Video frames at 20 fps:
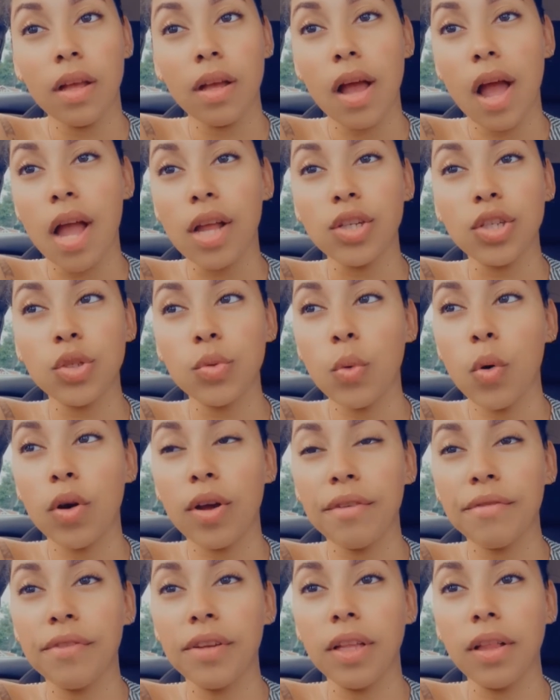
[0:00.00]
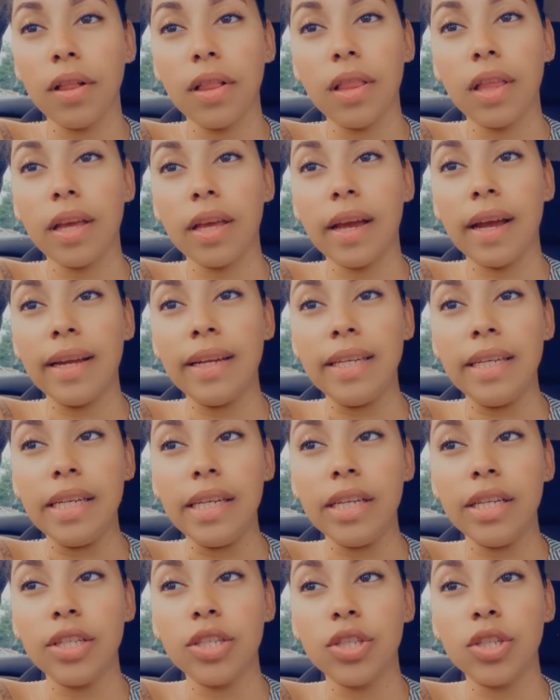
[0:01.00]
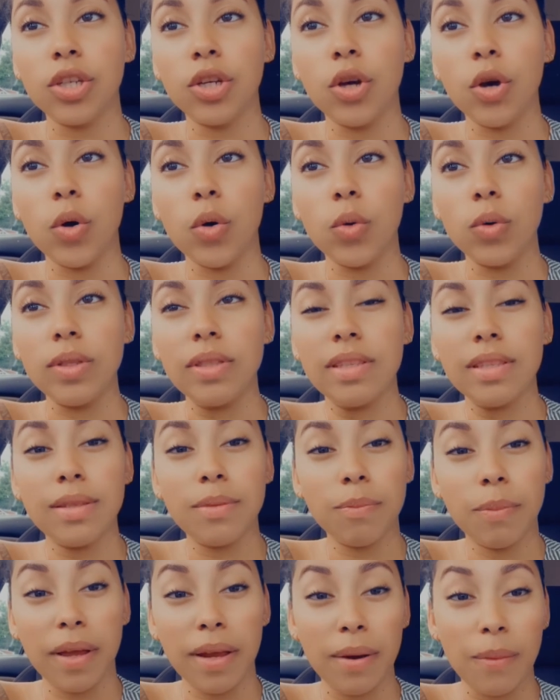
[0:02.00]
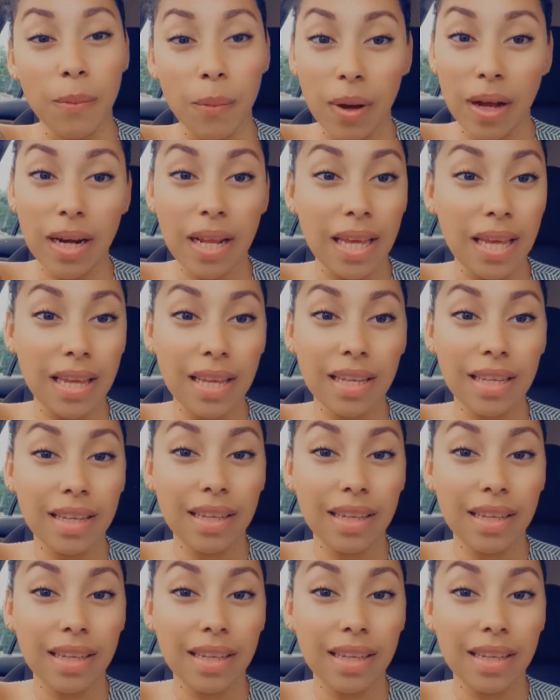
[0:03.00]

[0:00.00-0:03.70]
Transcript: I just woke up feeling like I needed to go and spend money